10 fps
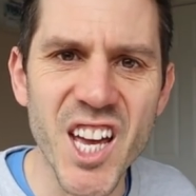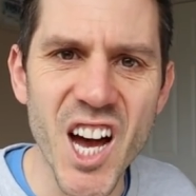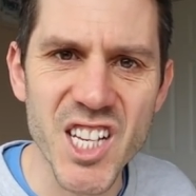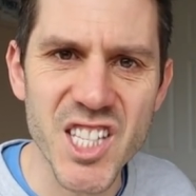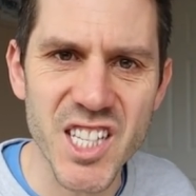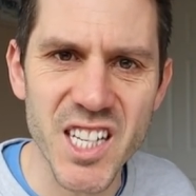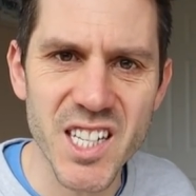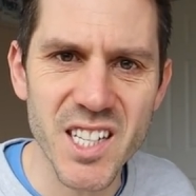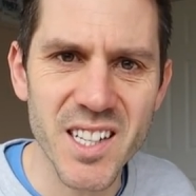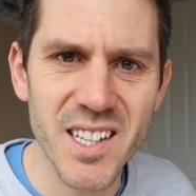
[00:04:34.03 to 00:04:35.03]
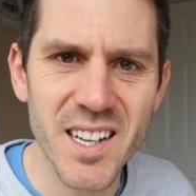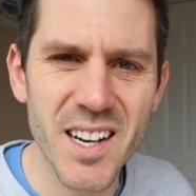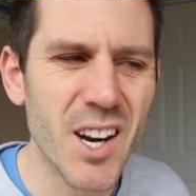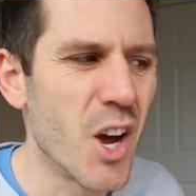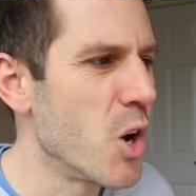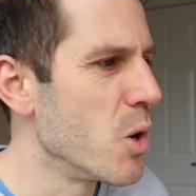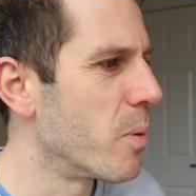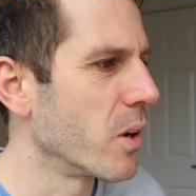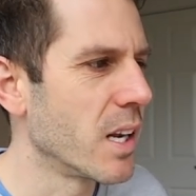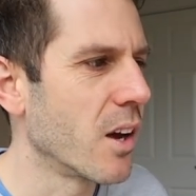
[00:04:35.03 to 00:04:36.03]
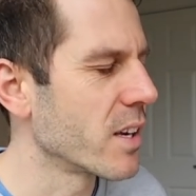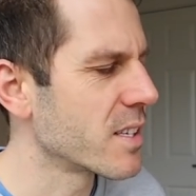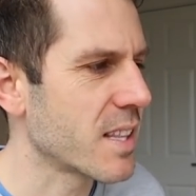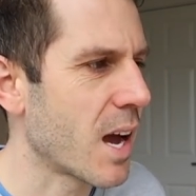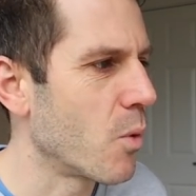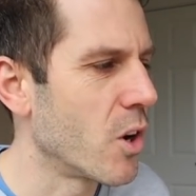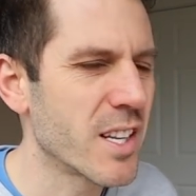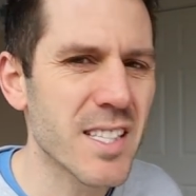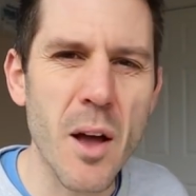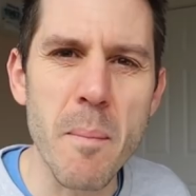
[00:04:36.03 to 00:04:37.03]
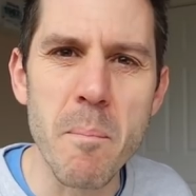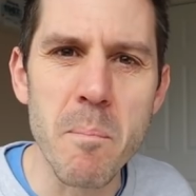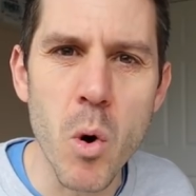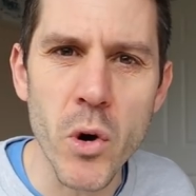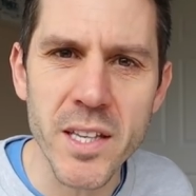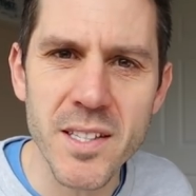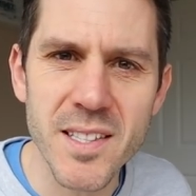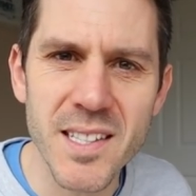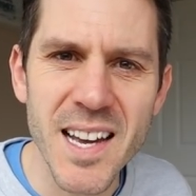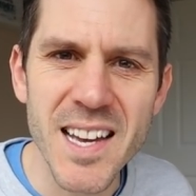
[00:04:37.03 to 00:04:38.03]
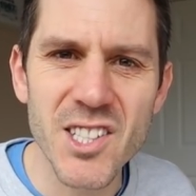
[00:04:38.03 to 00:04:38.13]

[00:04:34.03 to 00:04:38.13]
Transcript: Gusset. Nobody likes that word. It's like moist.